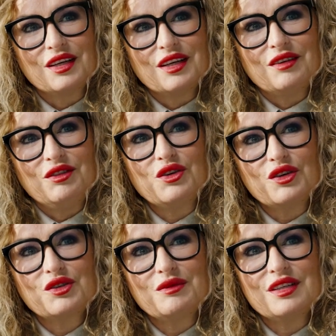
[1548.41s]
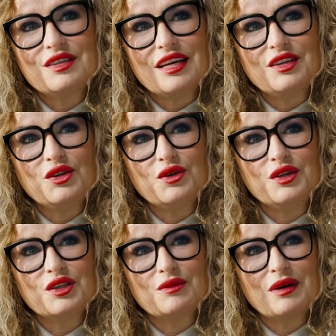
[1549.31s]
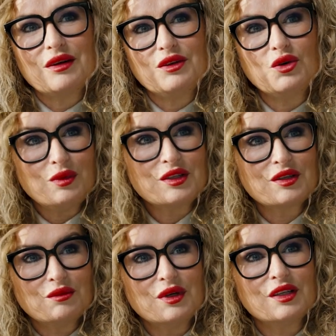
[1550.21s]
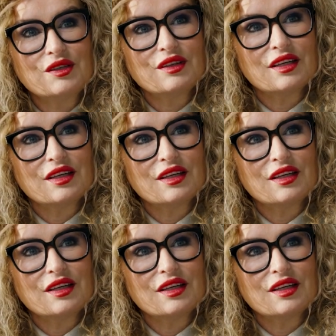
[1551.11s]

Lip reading: have you got something to say to the audience about your wisdom words for